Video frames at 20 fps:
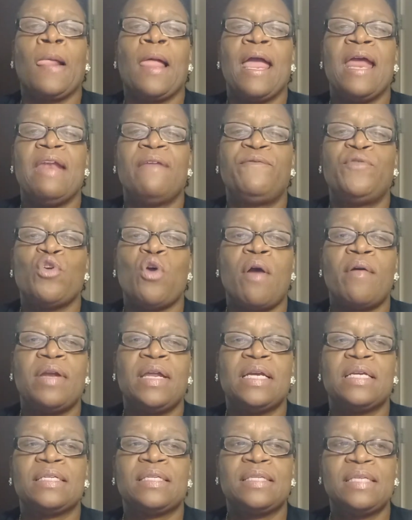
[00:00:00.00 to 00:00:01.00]
And if you're
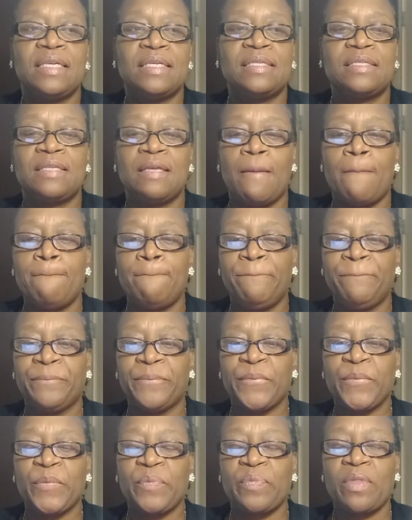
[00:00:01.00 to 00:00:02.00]
already in the system,
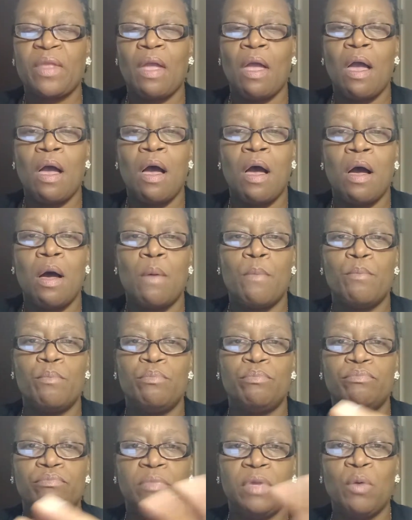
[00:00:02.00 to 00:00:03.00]

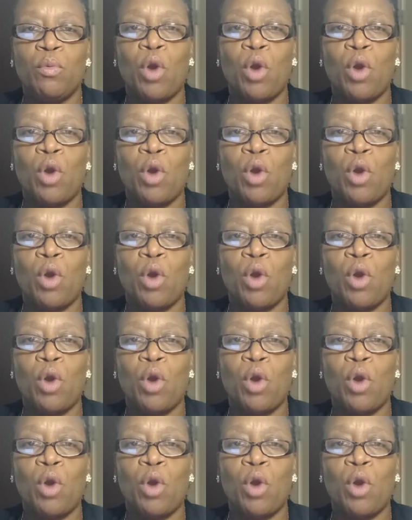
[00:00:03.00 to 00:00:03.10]
it